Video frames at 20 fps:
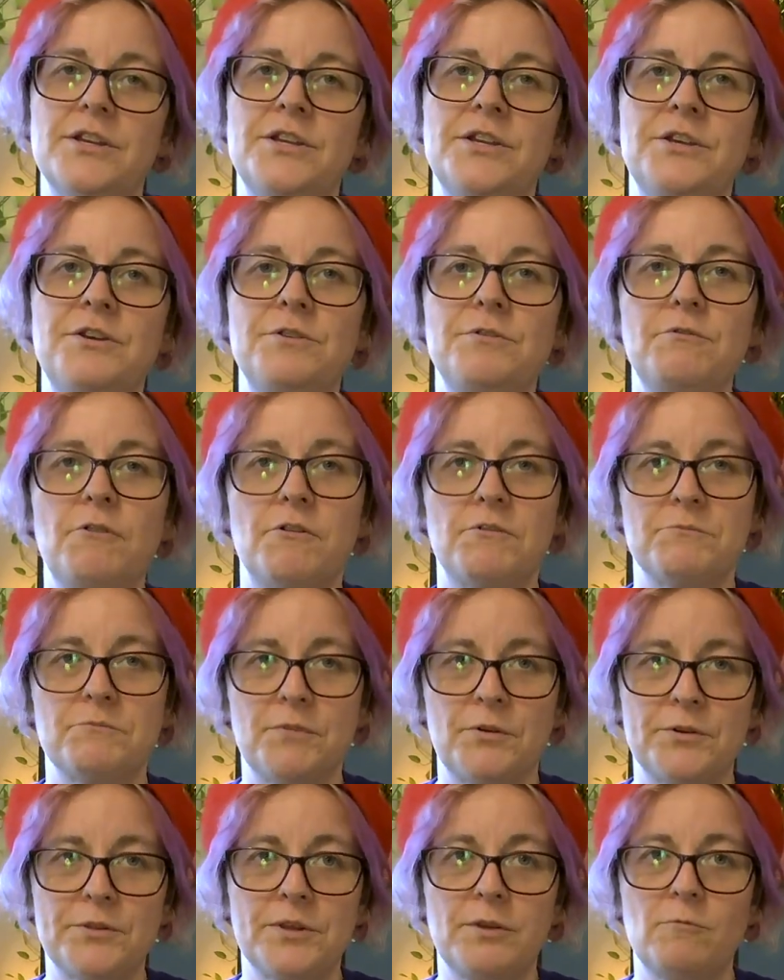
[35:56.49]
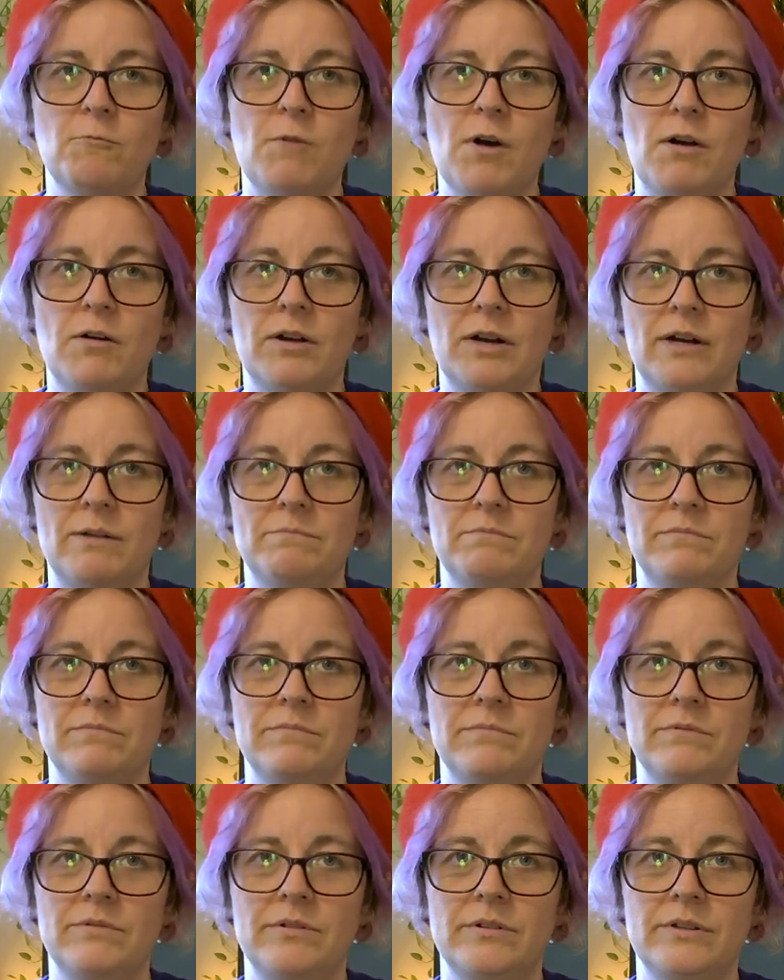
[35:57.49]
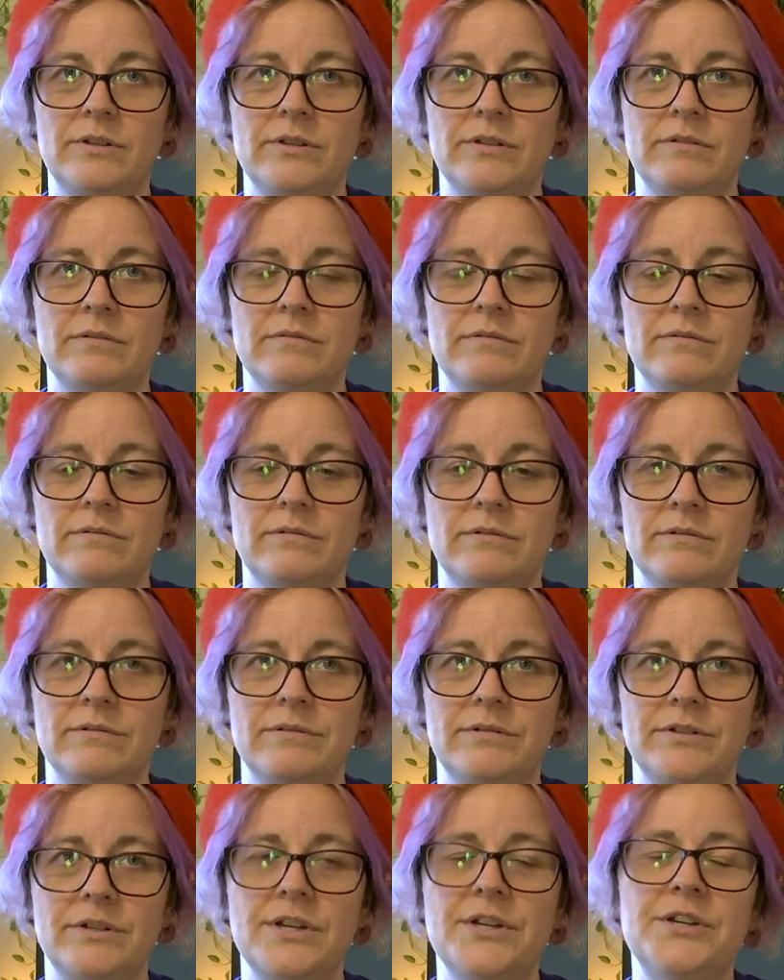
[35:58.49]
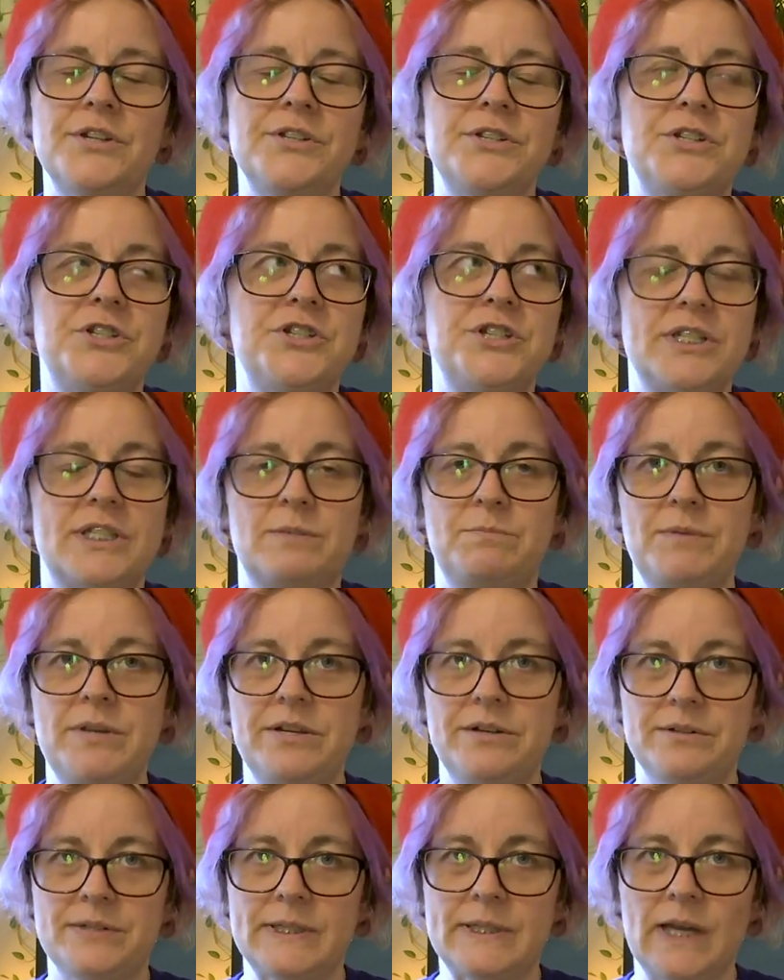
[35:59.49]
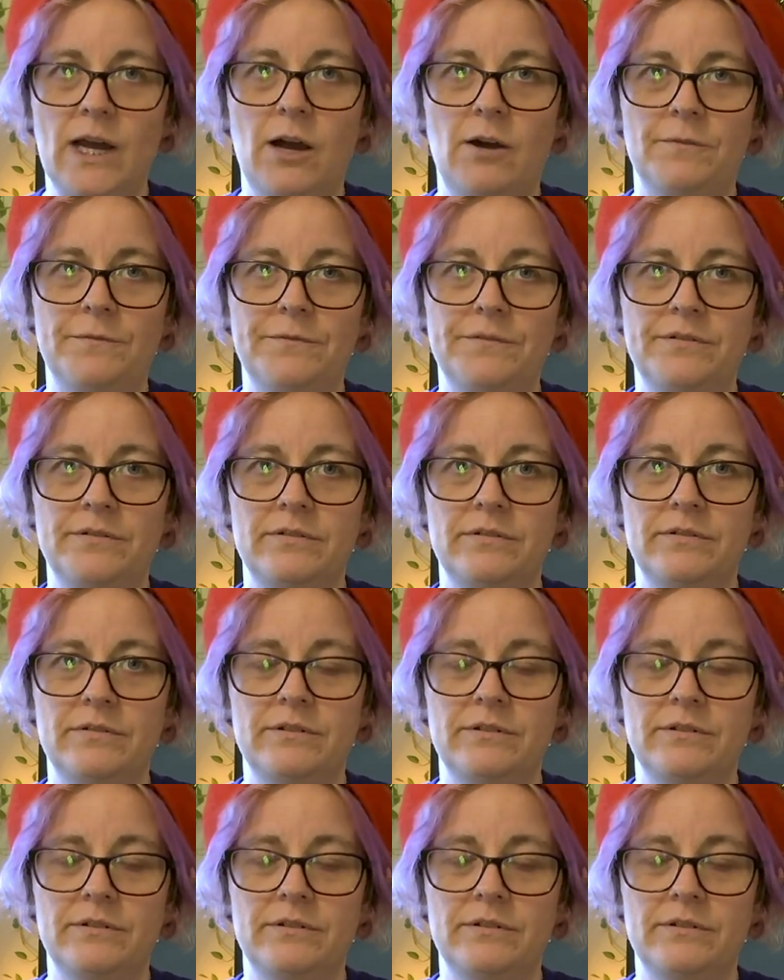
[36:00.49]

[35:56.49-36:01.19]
You are more than welcome to just be yourself.